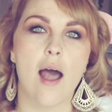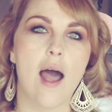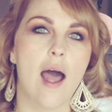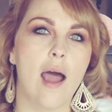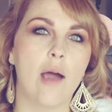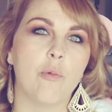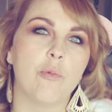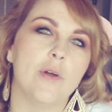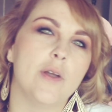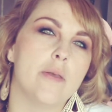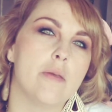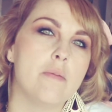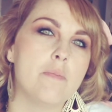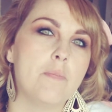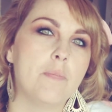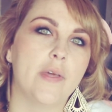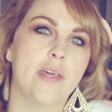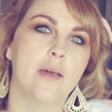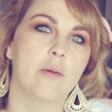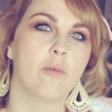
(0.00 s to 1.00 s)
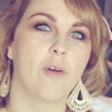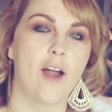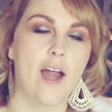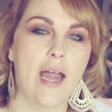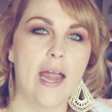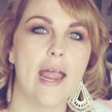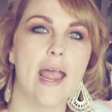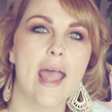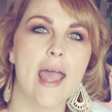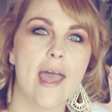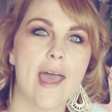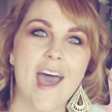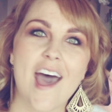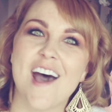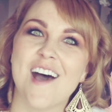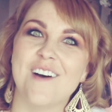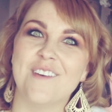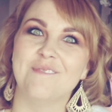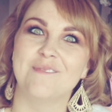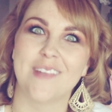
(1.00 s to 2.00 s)
I wouldn't be where I
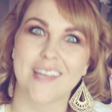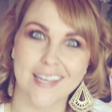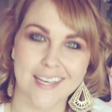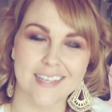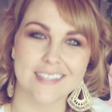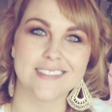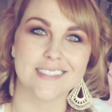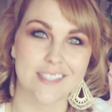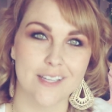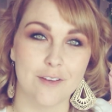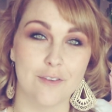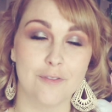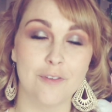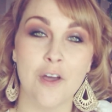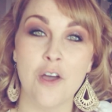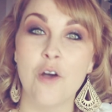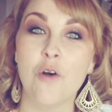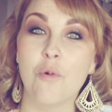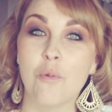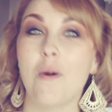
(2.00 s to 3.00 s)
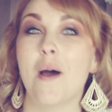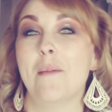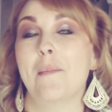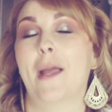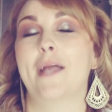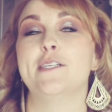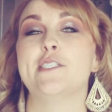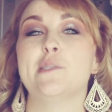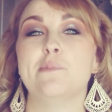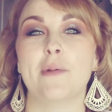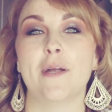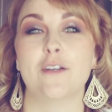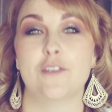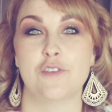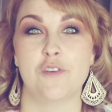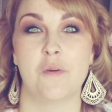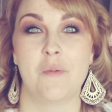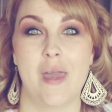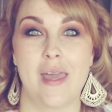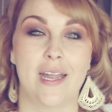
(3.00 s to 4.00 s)
am because of what my
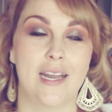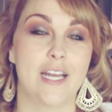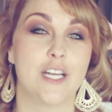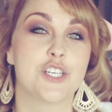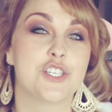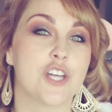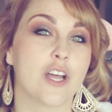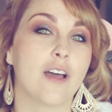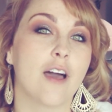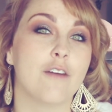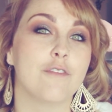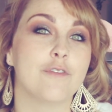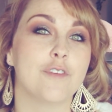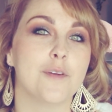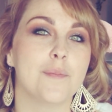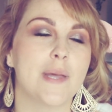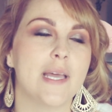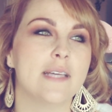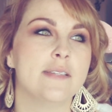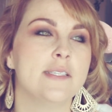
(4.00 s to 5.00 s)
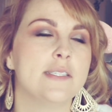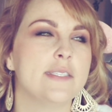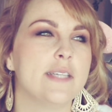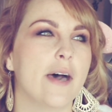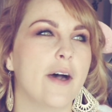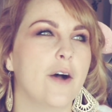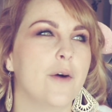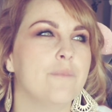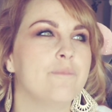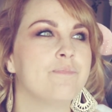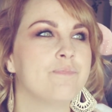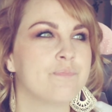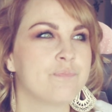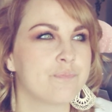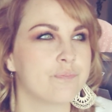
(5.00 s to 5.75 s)
spiritual awakening shook up for me. So